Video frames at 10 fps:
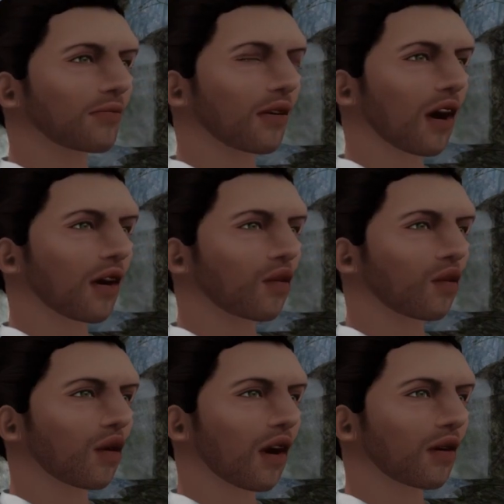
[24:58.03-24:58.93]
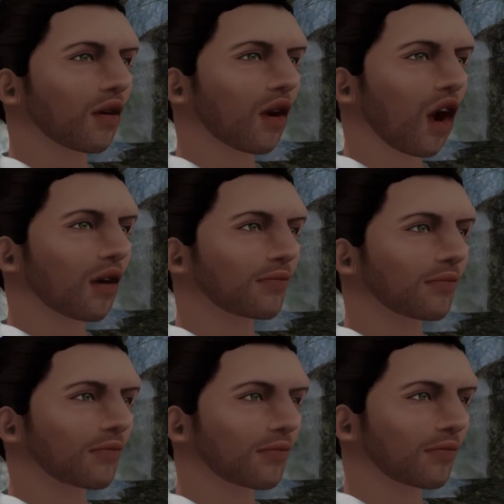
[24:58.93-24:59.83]
and this is
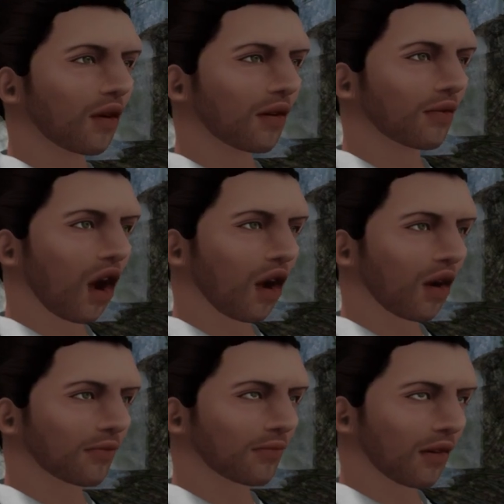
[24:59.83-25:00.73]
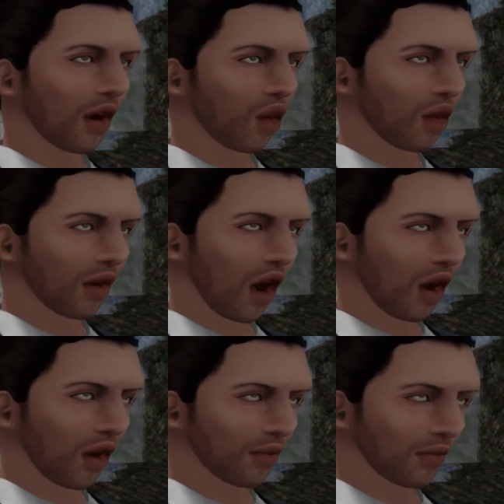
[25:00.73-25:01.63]
statistic, it might
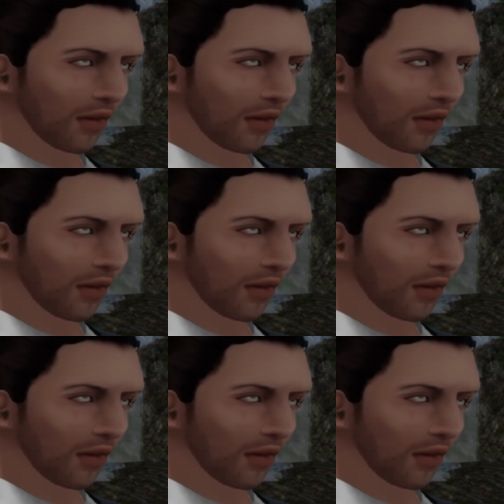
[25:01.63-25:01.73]
vary,